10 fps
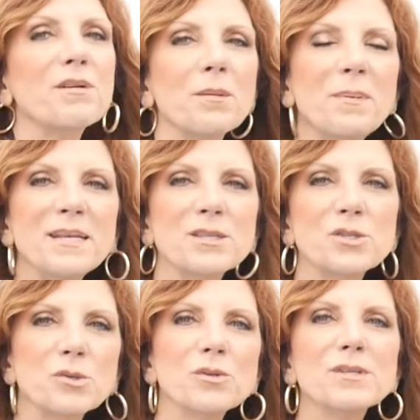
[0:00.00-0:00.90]
for the peace of
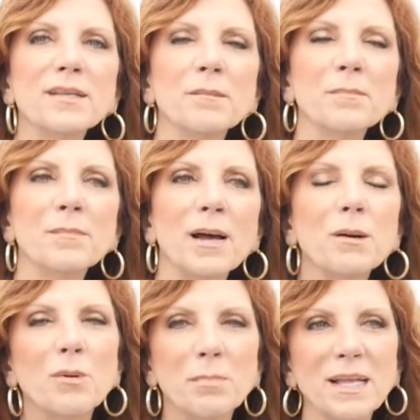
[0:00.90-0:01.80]
Jerusalem. I
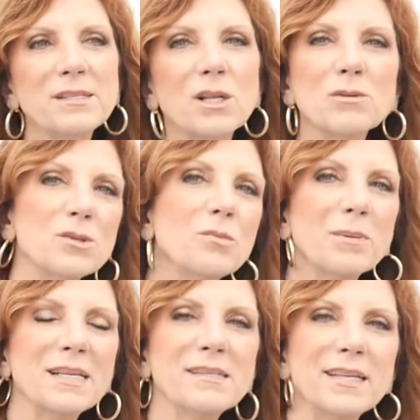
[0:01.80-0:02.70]
will bless those who
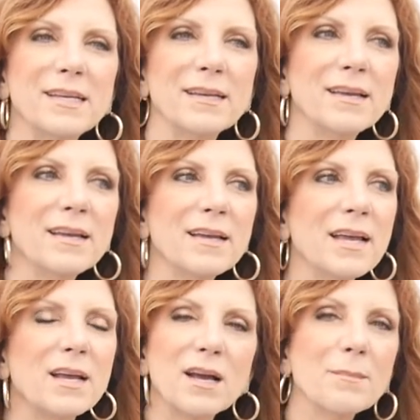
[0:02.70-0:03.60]
bless thee.
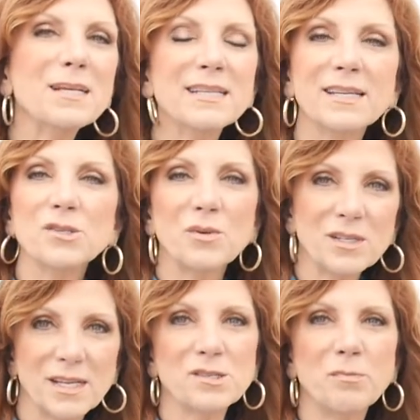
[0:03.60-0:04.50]
Coming to Israel
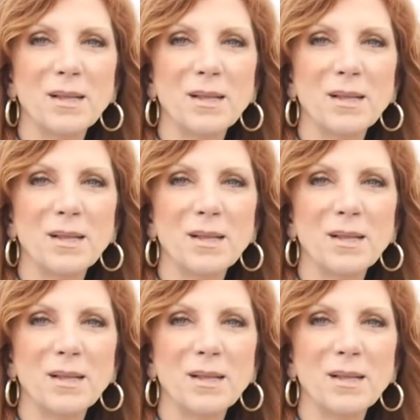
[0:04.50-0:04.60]
does